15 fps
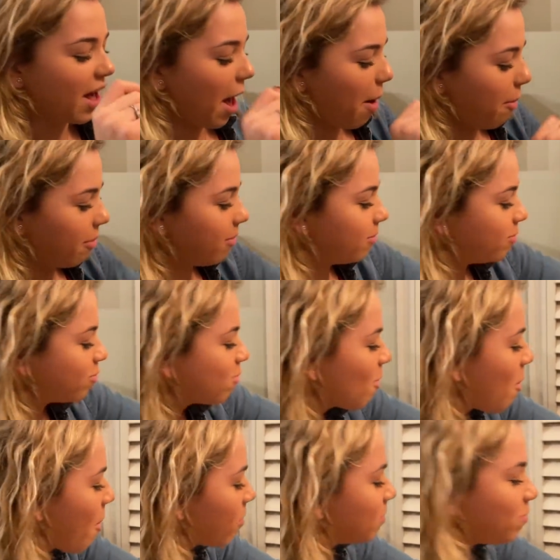game.
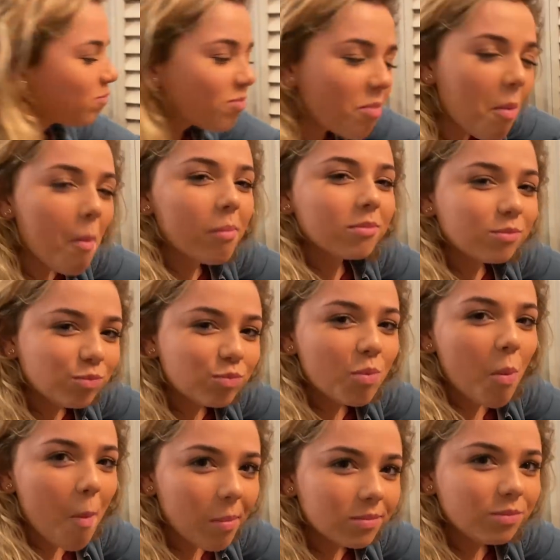That was
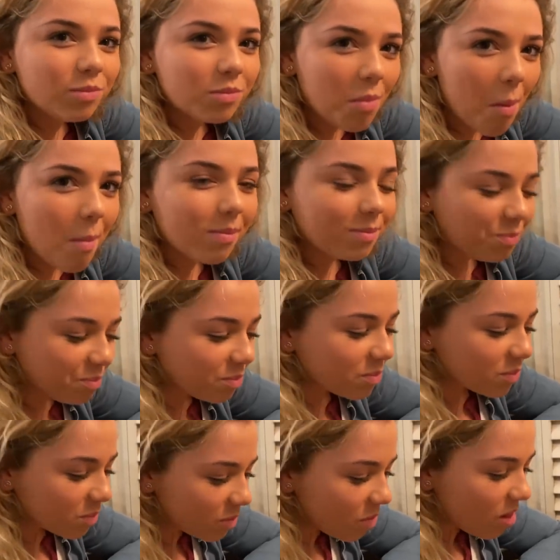epic,
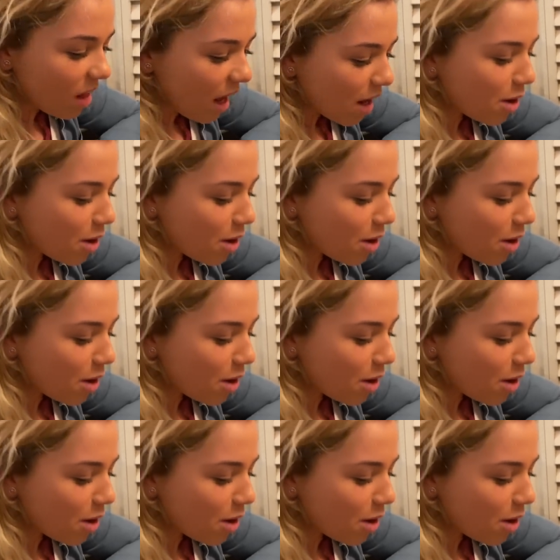actually.